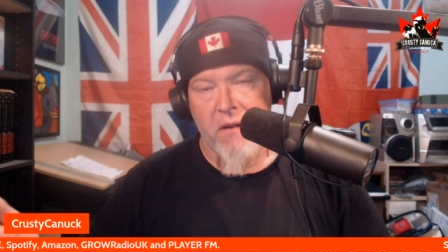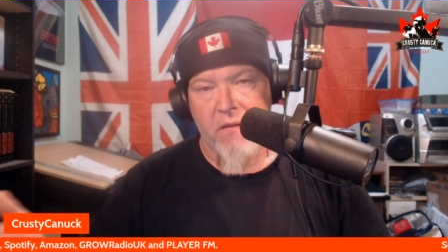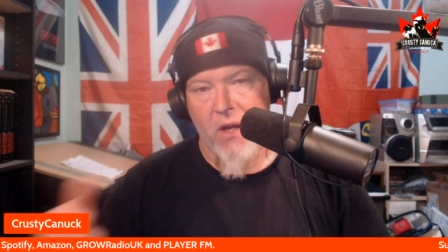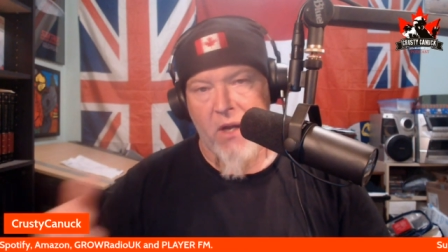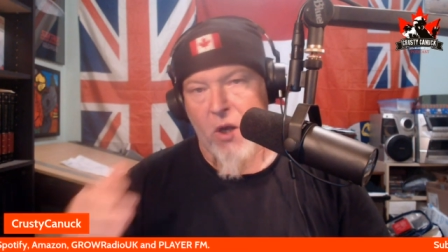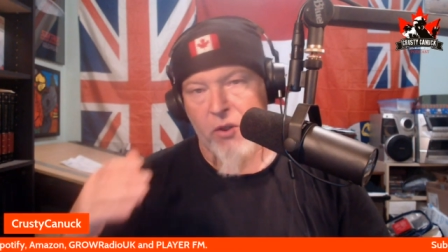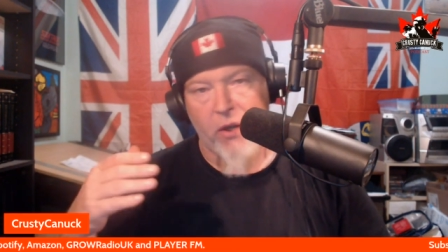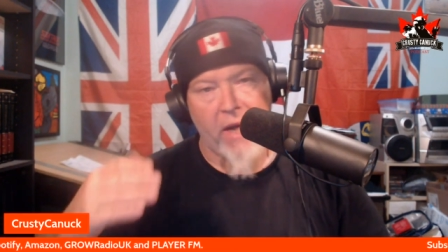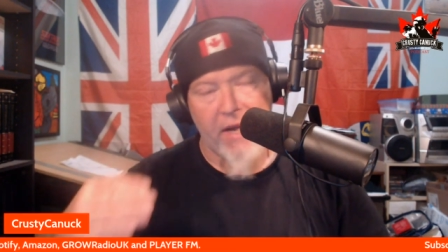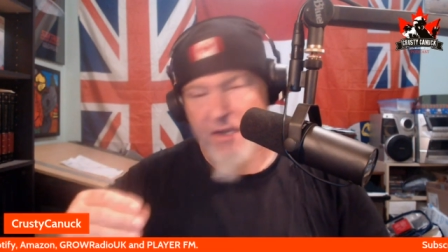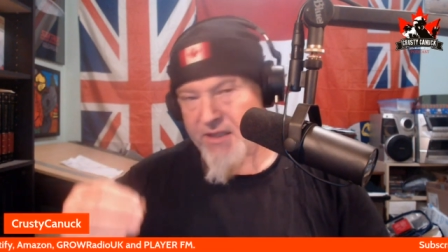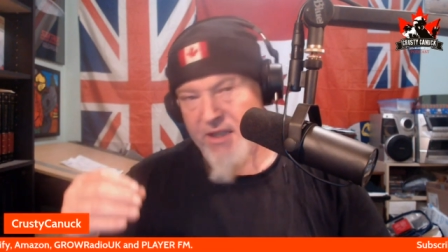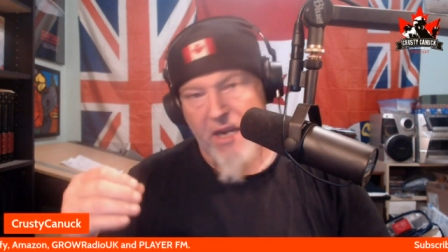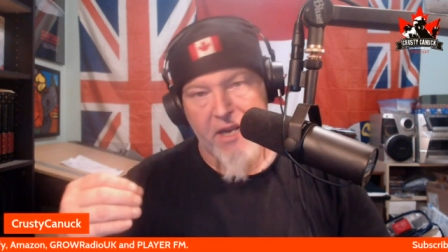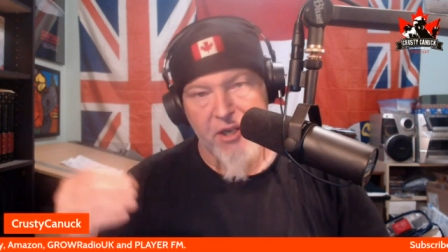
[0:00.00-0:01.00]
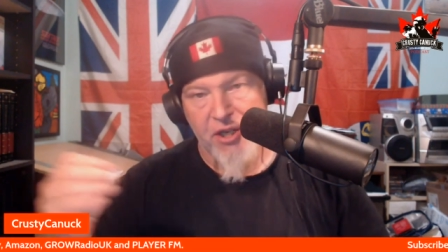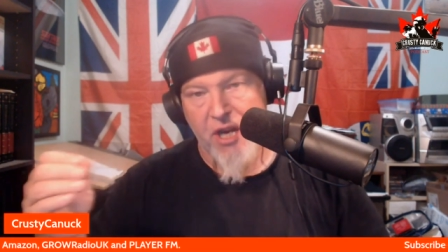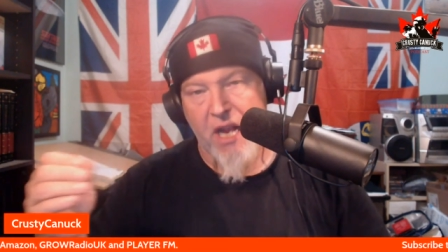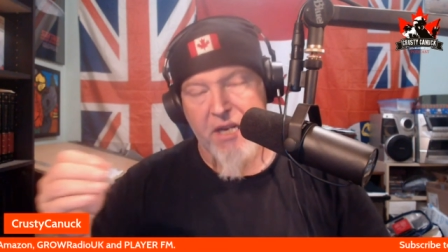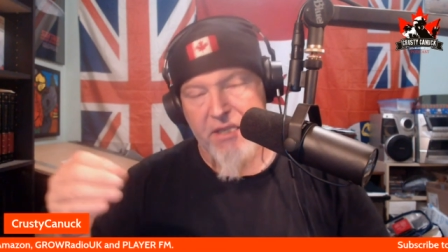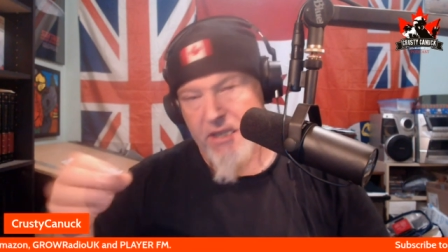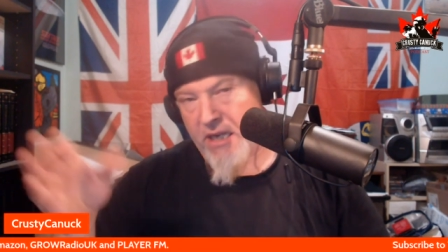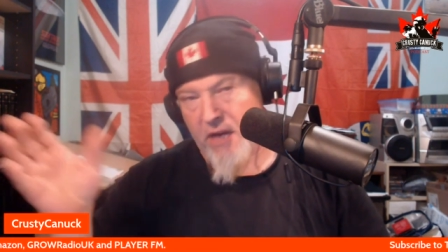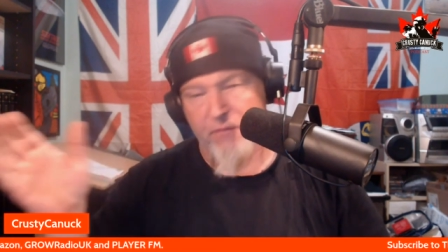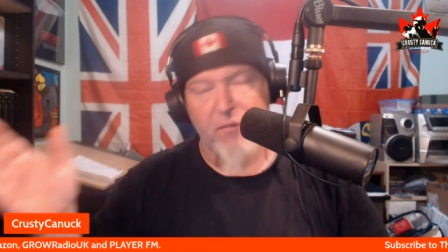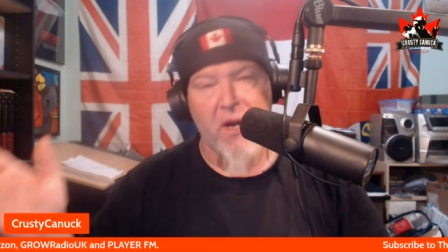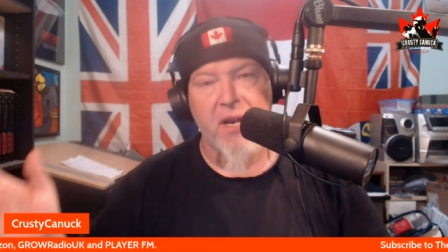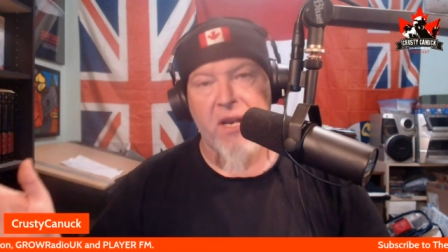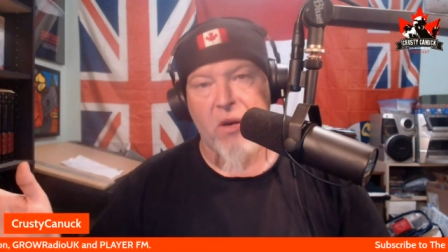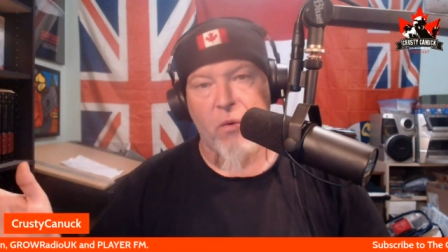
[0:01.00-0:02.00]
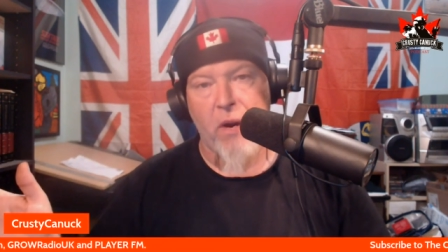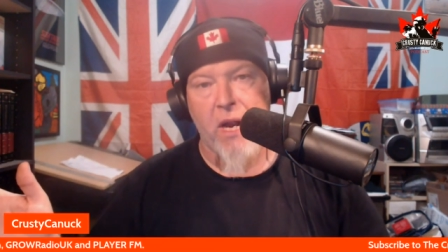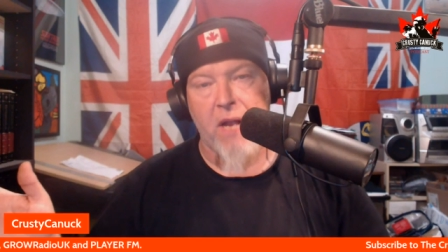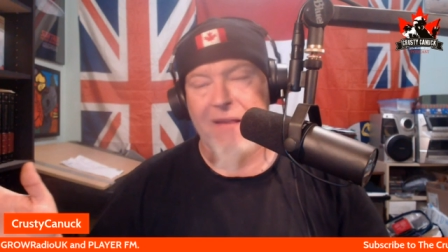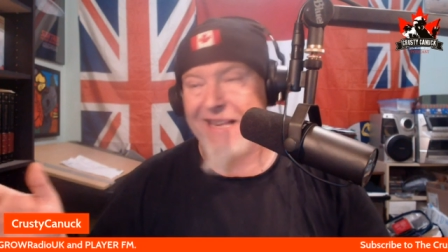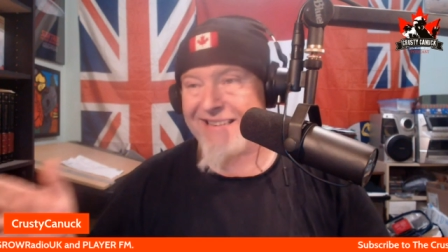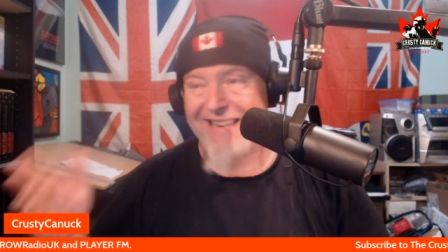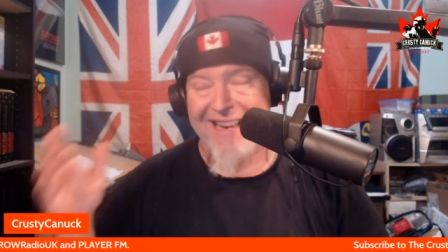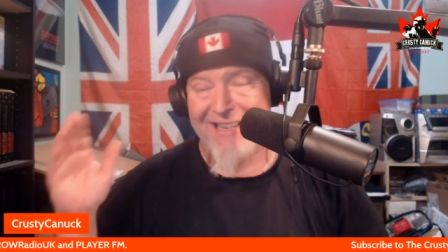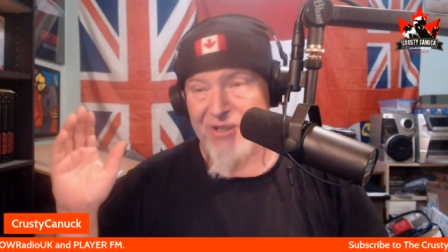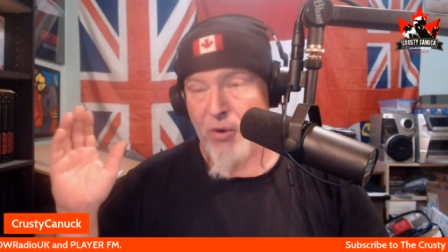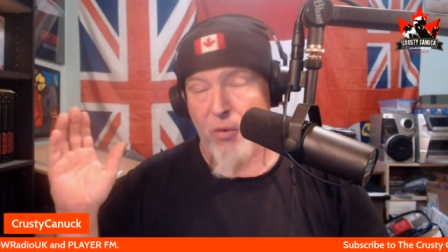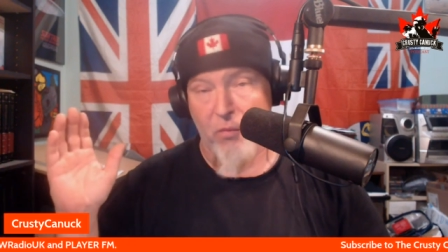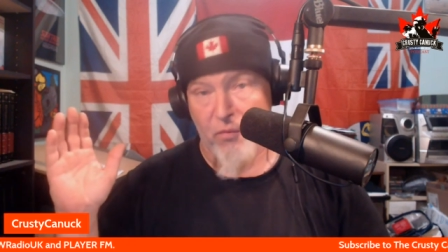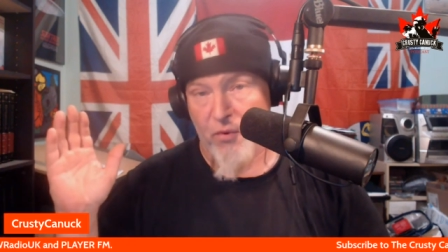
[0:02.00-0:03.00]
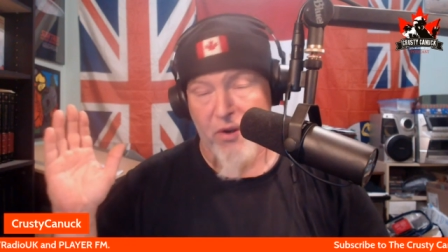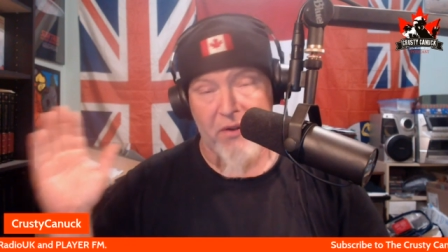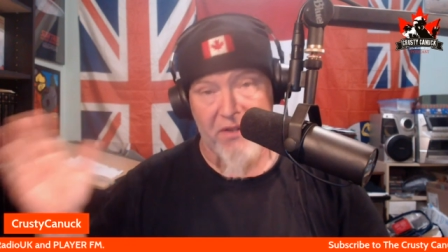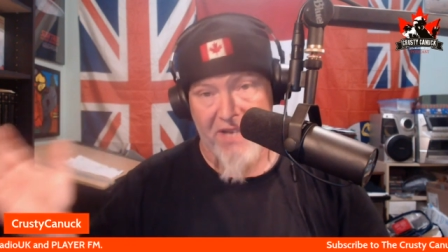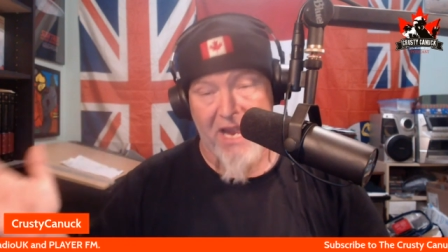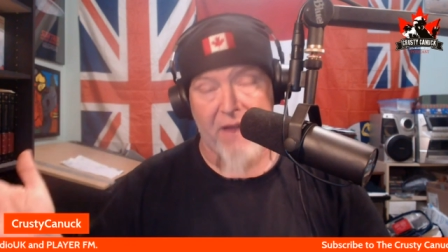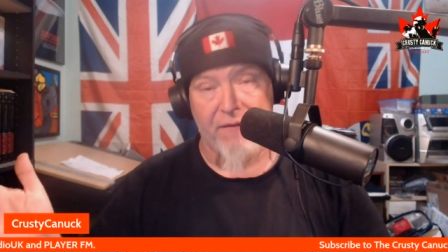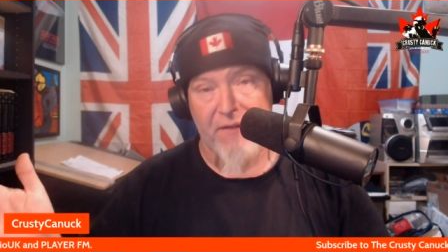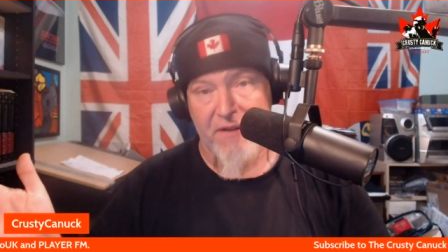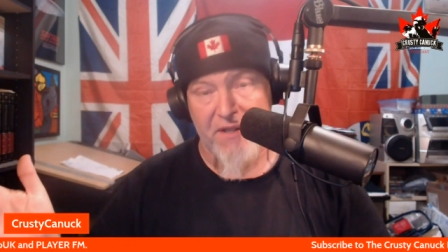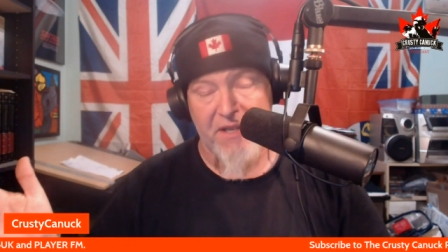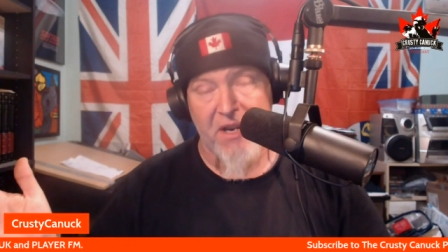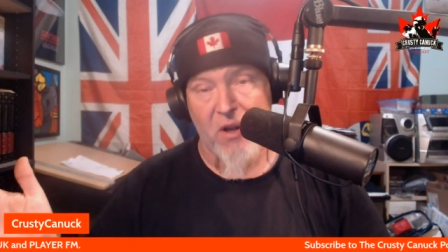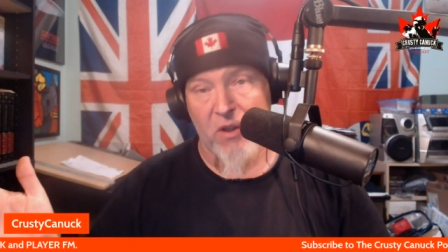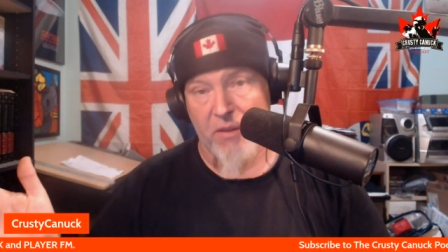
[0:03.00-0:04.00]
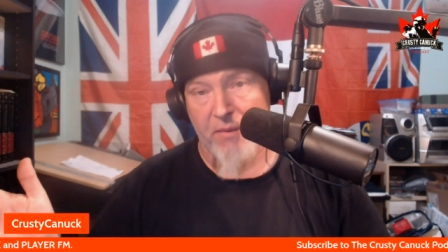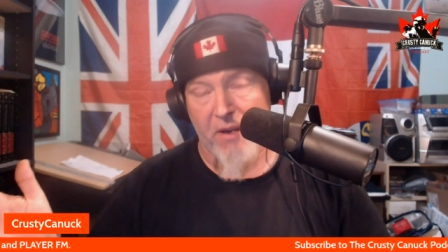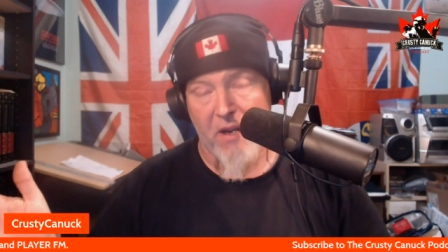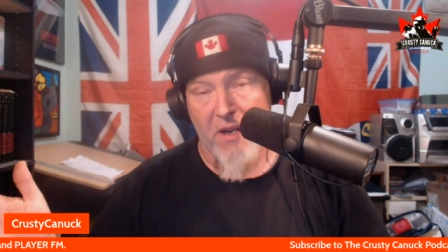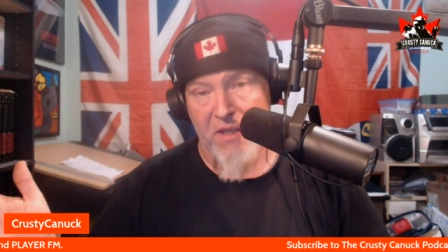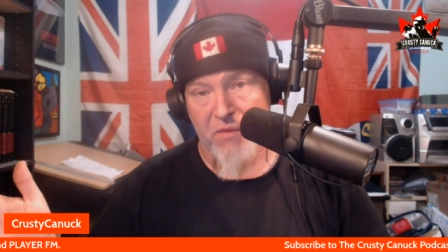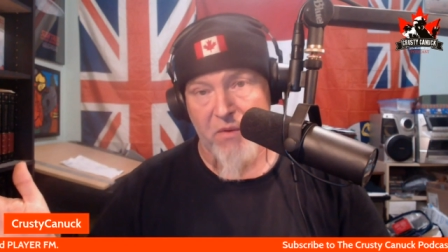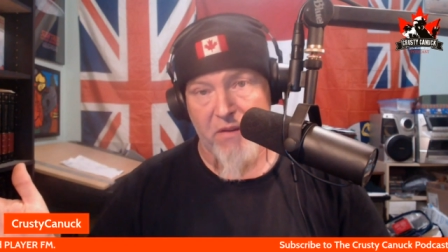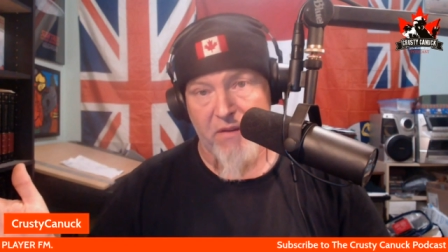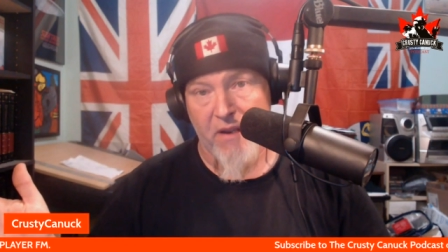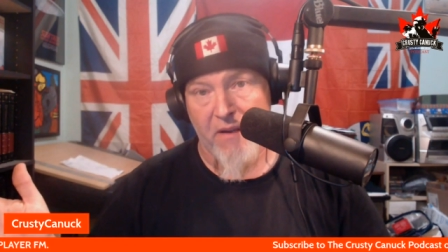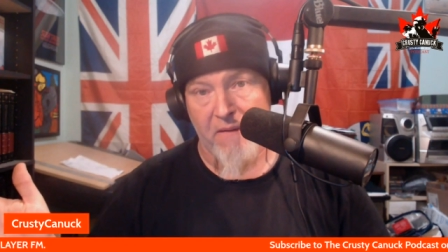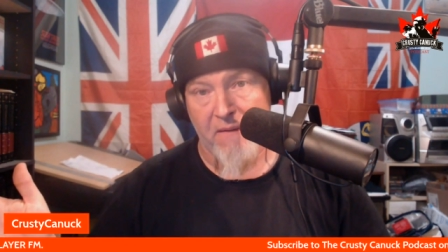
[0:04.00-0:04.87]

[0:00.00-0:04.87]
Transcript: They all know how to sign checks and give money away. That takes no real effing skill, to be honest with you.